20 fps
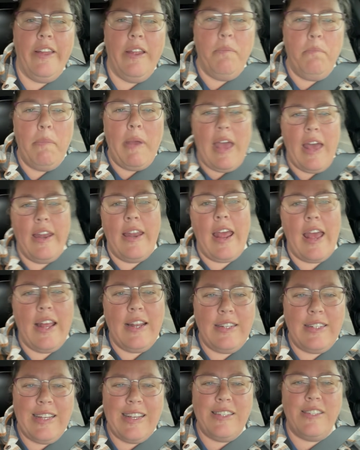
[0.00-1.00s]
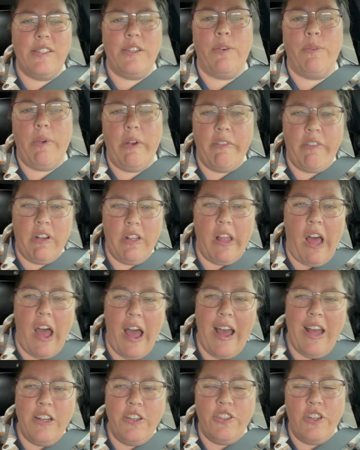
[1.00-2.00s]
and Ben at Tetsa River
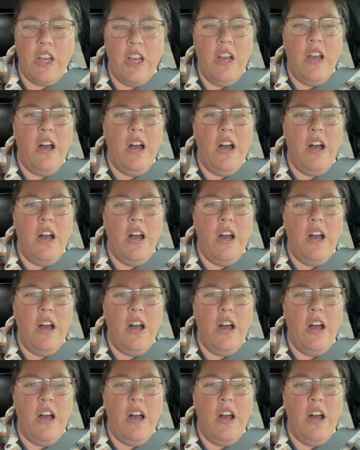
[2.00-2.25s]
Lodge